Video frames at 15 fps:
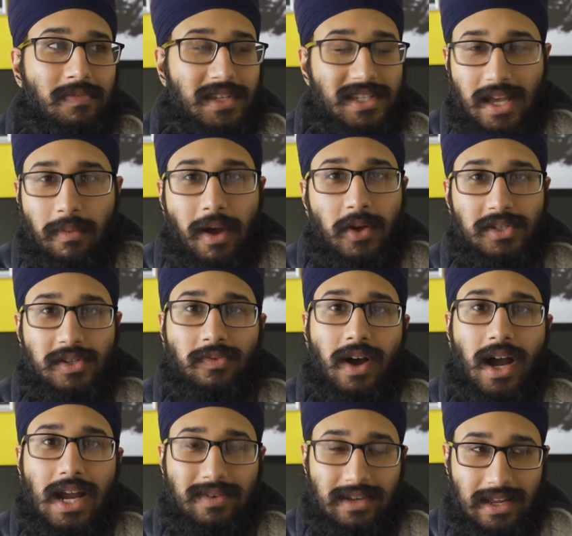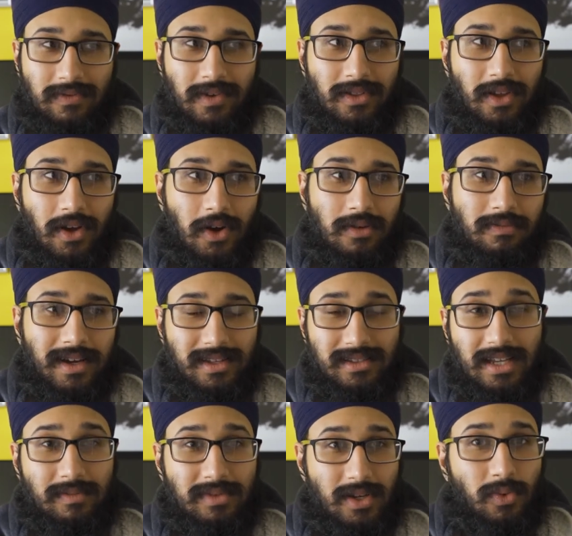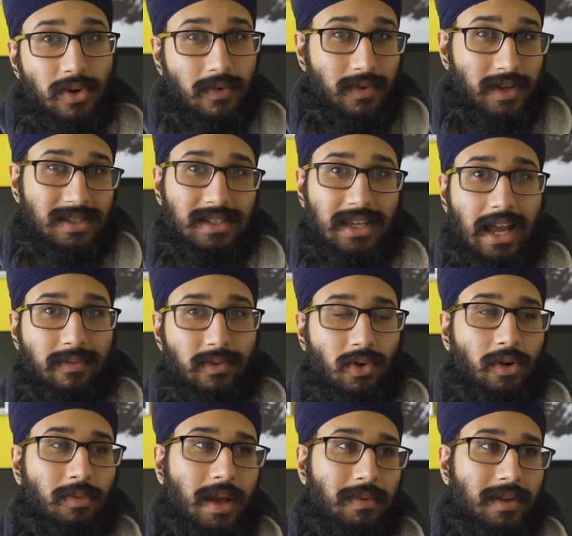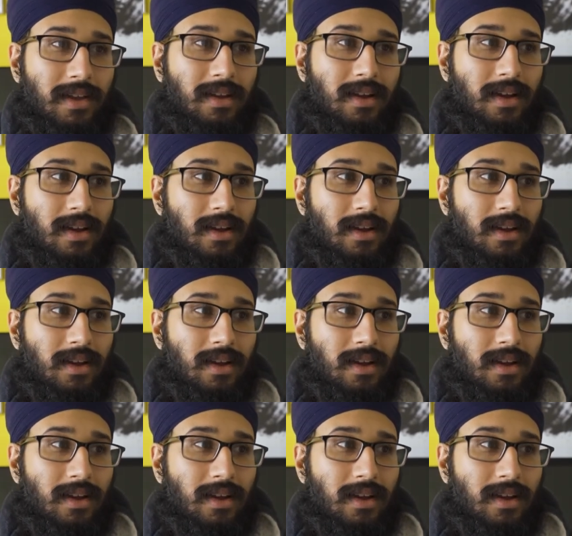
Somehow survived, even though by the time she would have escaped or maybe